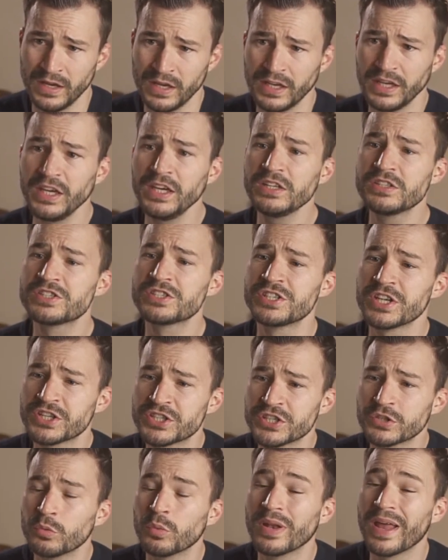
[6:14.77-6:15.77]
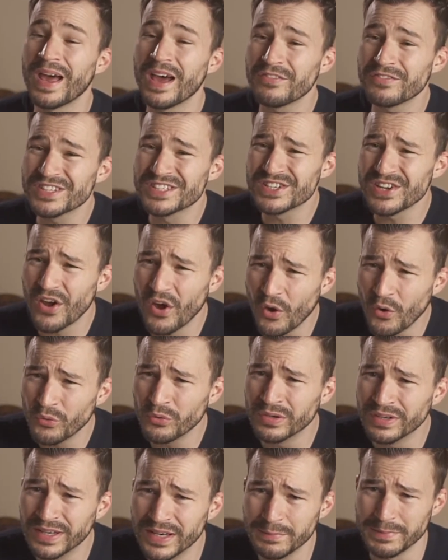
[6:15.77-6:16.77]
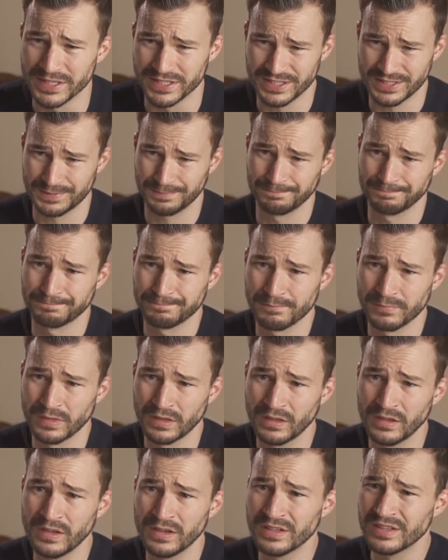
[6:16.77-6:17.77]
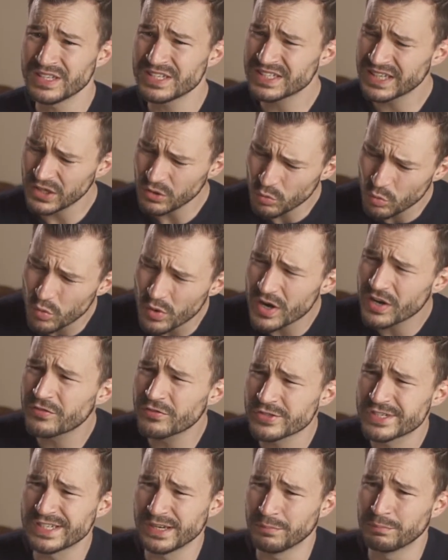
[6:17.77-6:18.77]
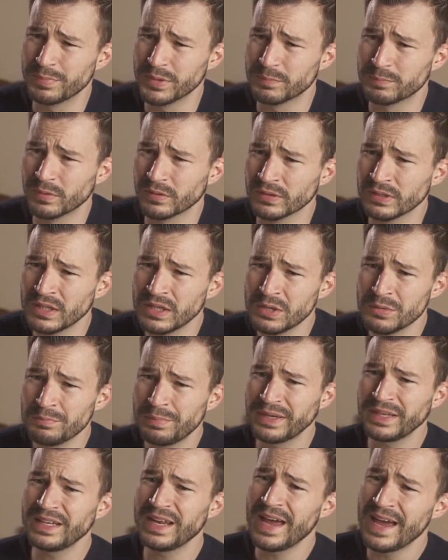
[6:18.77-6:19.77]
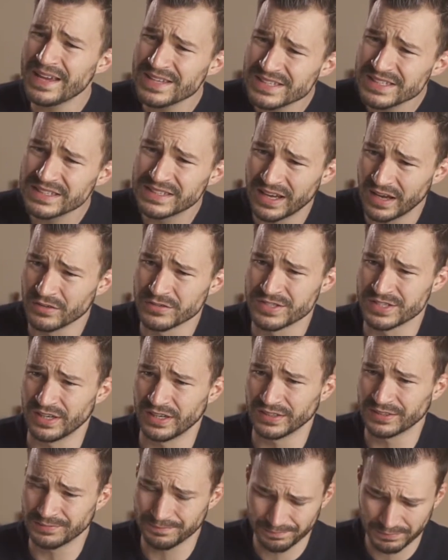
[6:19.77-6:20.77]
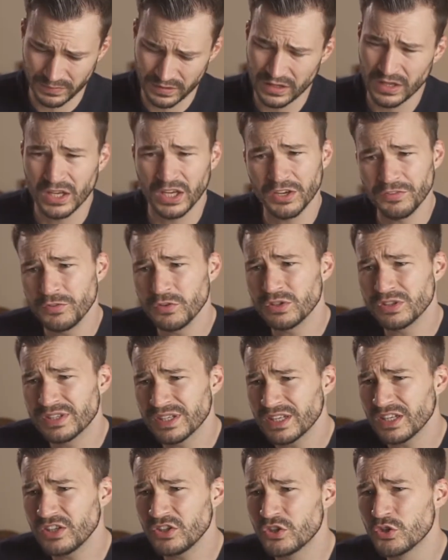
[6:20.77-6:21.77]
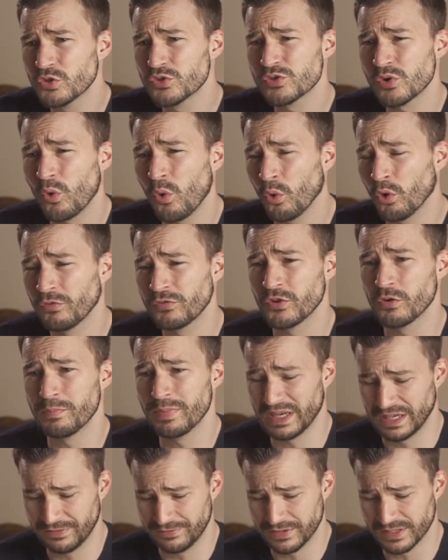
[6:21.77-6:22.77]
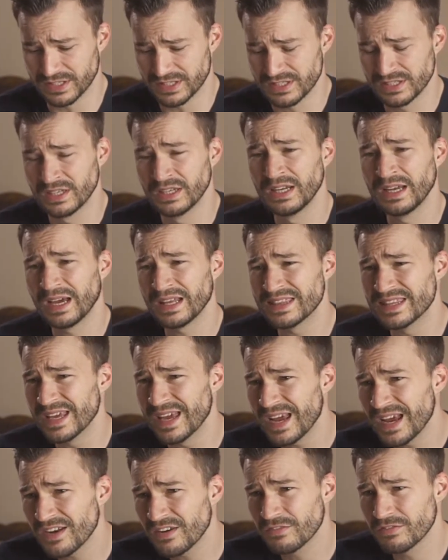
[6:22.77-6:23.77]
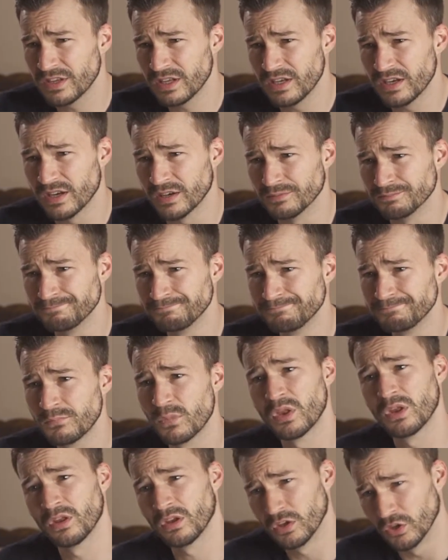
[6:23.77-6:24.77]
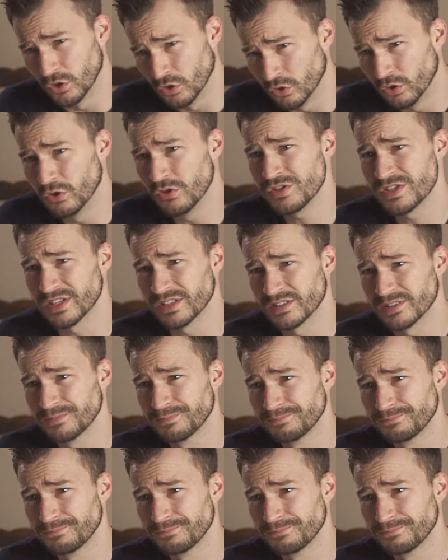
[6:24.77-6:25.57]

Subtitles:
Each section will have its own limits. This can work for some people, but it has a downside. If you didn't use all of your benefits at the end of the year, you lose it.